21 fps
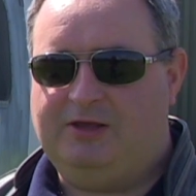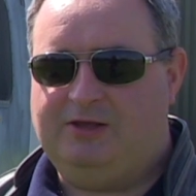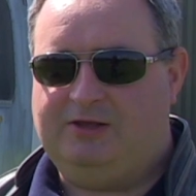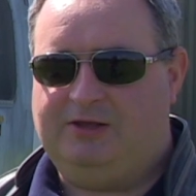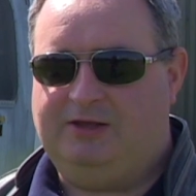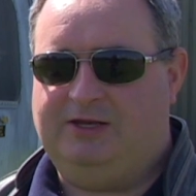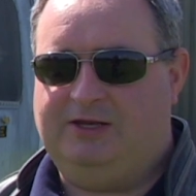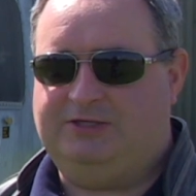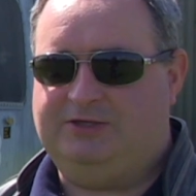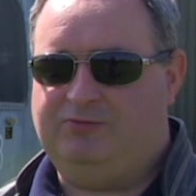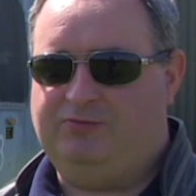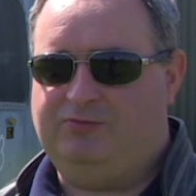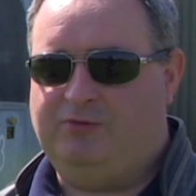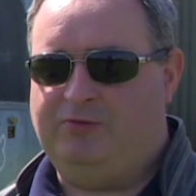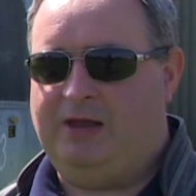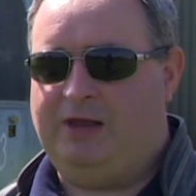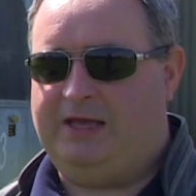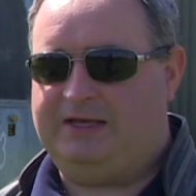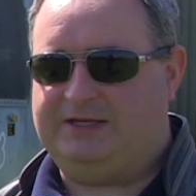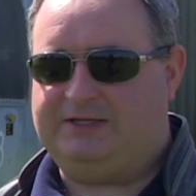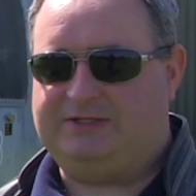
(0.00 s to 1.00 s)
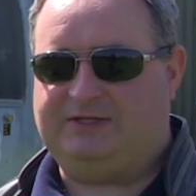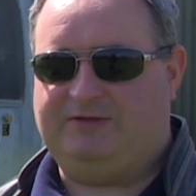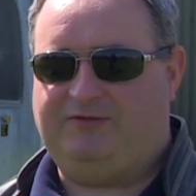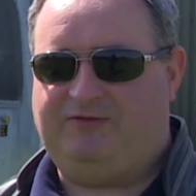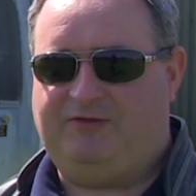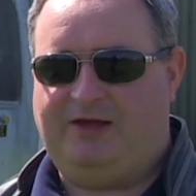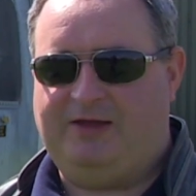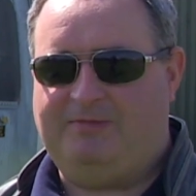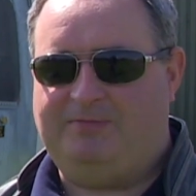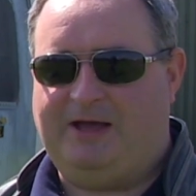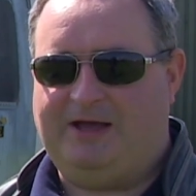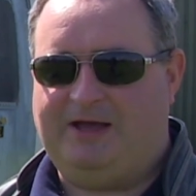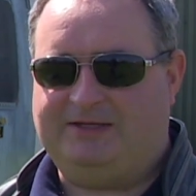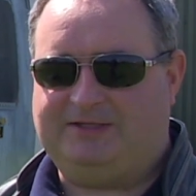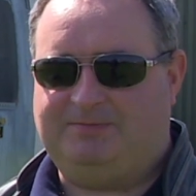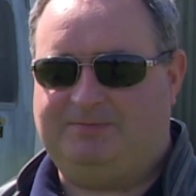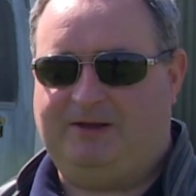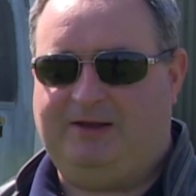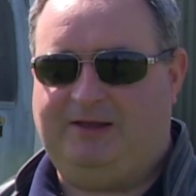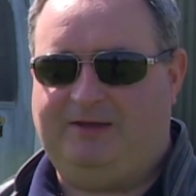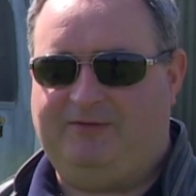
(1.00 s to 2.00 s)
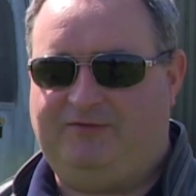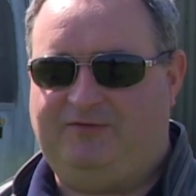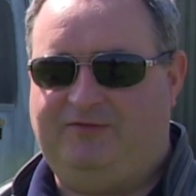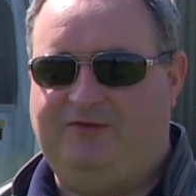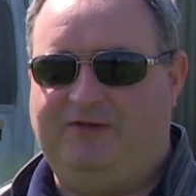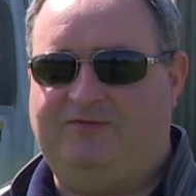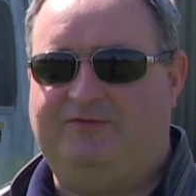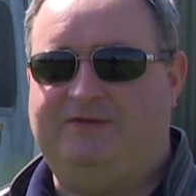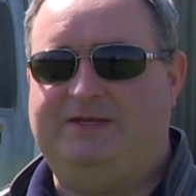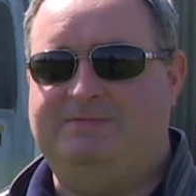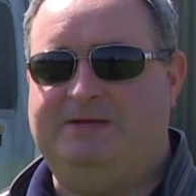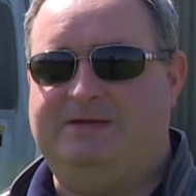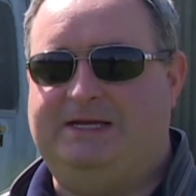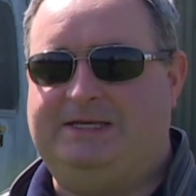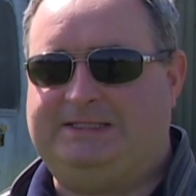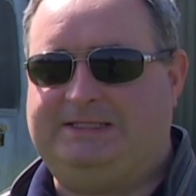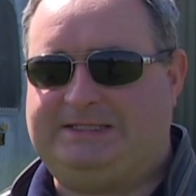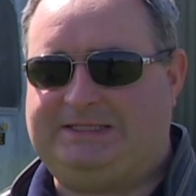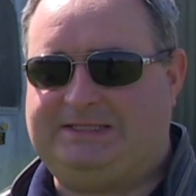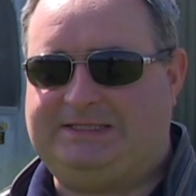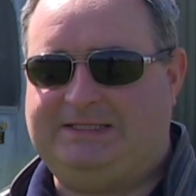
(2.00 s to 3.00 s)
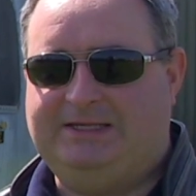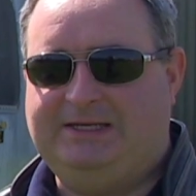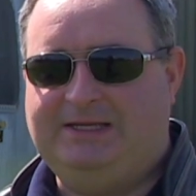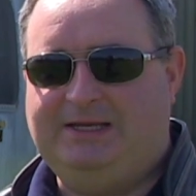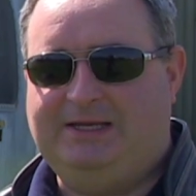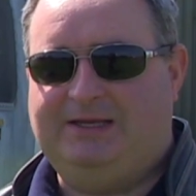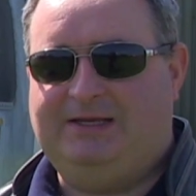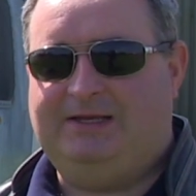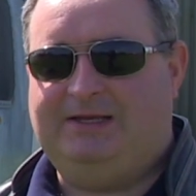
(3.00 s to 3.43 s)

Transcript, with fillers: You need to relax the fly past by like 50 minutes. Oh.